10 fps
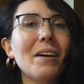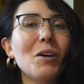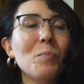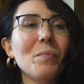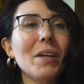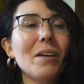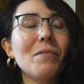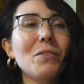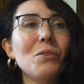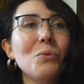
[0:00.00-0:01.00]
Um,
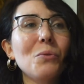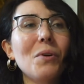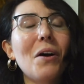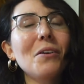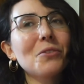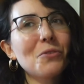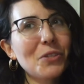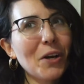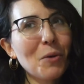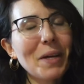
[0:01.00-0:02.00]
if you also
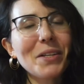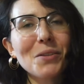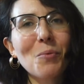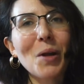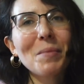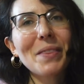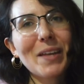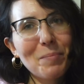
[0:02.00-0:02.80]
share in my disappointment that I